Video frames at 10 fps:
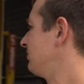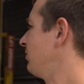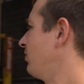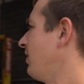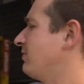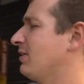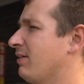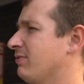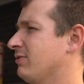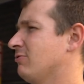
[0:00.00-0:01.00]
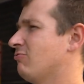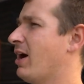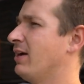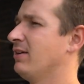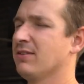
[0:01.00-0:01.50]
we're going to have
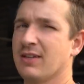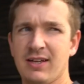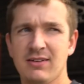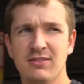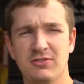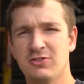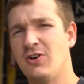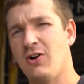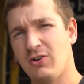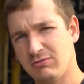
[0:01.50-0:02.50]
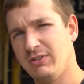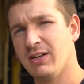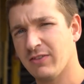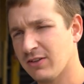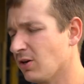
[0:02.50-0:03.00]
Ryan and Scott
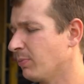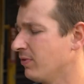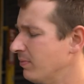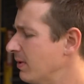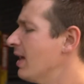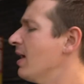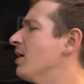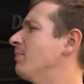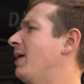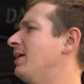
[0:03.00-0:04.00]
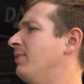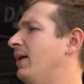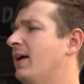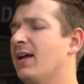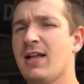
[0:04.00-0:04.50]
written on the top of them. But
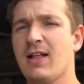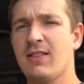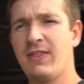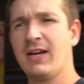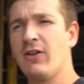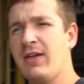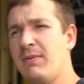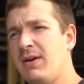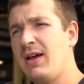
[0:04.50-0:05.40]
anyway, they got them